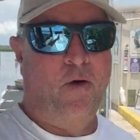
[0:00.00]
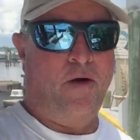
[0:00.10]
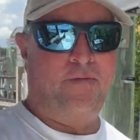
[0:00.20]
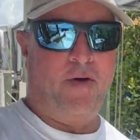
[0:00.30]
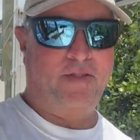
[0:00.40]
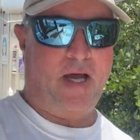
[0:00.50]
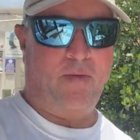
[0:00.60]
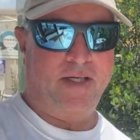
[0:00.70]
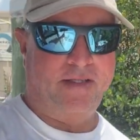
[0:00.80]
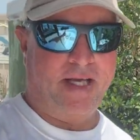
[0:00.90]
Well, folks, I
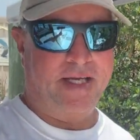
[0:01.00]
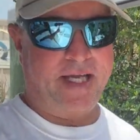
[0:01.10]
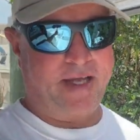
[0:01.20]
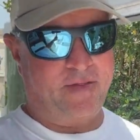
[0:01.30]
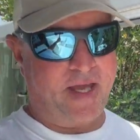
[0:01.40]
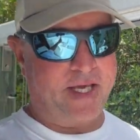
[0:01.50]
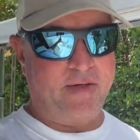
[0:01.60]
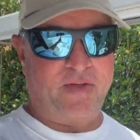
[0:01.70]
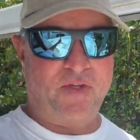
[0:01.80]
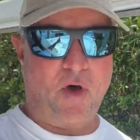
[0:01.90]
want to say again, thank
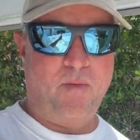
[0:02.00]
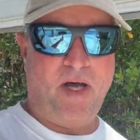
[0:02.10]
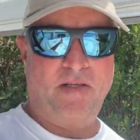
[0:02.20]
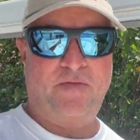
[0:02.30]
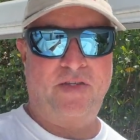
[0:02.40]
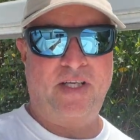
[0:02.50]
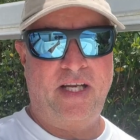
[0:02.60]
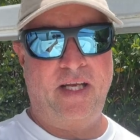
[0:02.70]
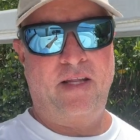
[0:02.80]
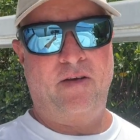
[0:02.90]
you so much for
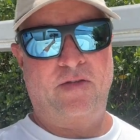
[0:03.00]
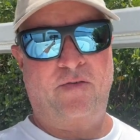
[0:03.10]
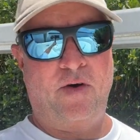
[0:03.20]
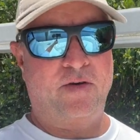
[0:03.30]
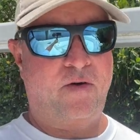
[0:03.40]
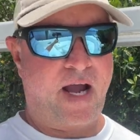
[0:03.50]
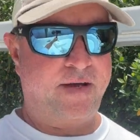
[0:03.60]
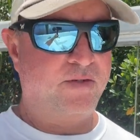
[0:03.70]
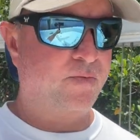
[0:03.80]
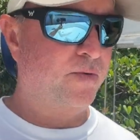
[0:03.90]
sending in those
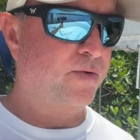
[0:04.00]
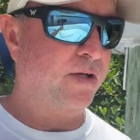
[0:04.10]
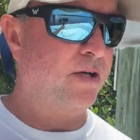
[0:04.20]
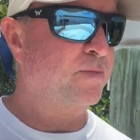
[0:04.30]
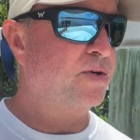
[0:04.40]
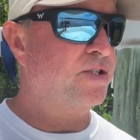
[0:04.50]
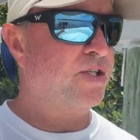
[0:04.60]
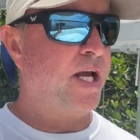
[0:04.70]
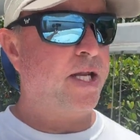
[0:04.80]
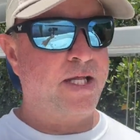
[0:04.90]
photographs. We really
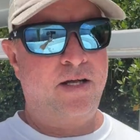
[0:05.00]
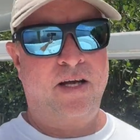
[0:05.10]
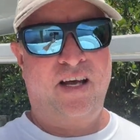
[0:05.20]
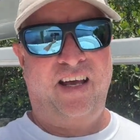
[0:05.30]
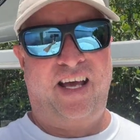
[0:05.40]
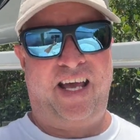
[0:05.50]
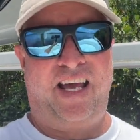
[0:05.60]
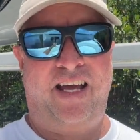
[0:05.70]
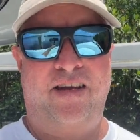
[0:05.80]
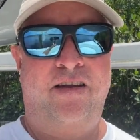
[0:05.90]
appreciate it.
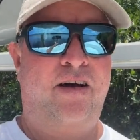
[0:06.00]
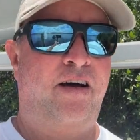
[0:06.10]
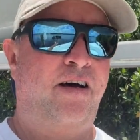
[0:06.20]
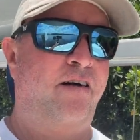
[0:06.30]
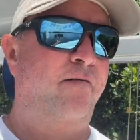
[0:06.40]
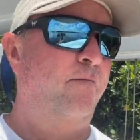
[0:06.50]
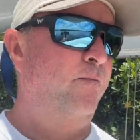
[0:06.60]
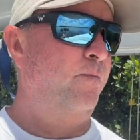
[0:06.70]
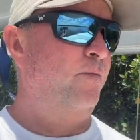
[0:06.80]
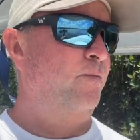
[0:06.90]
And,
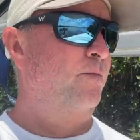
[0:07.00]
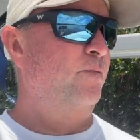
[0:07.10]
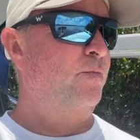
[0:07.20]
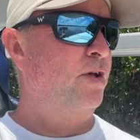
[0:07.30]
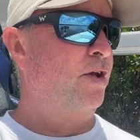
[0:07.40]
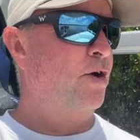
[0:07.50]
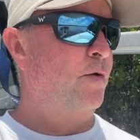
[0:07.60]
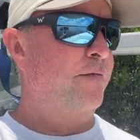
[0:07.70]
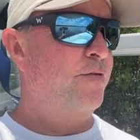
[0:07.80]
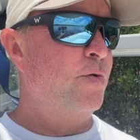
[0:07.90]
you
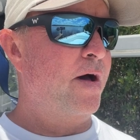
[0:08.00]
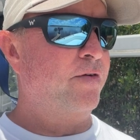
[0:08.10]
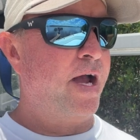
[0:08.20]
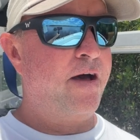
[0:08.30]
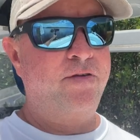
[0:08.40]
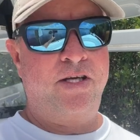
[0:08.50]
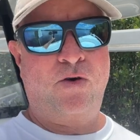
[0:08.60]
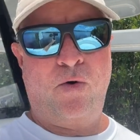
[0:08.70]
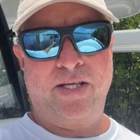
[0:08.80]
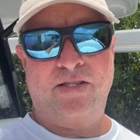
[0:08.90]
know, if you ever have any
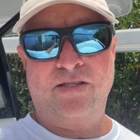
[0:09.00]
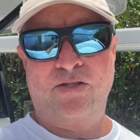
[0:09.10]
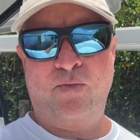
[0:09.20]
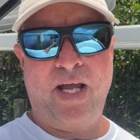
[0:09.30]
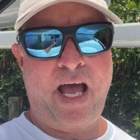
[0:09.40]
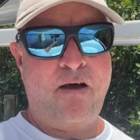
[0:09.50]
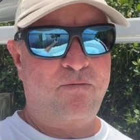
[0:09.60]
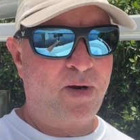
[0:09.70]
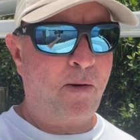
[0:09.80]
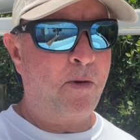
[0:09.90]
questions, we
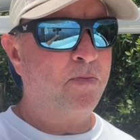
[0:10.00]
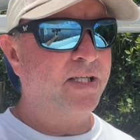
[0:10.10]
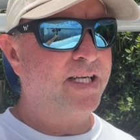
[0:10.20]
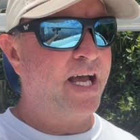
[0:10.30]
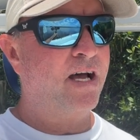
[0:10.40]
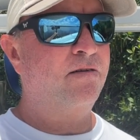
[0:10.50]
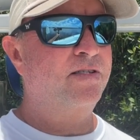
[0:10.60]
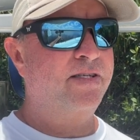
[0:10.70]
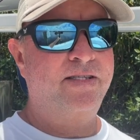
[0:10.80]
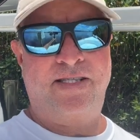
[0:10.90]
have probably now
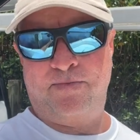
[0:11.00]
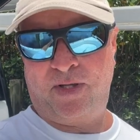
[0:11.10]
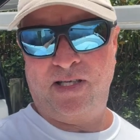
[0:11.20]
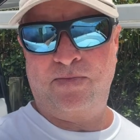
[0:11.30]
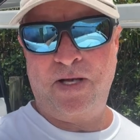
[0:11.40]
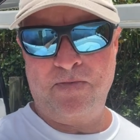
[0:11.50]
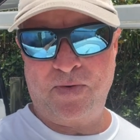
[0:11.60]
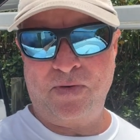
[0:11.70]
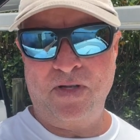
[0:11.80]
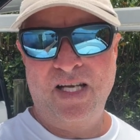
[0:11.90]
60 plus
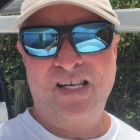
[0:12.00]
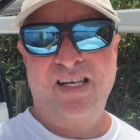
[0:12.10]
people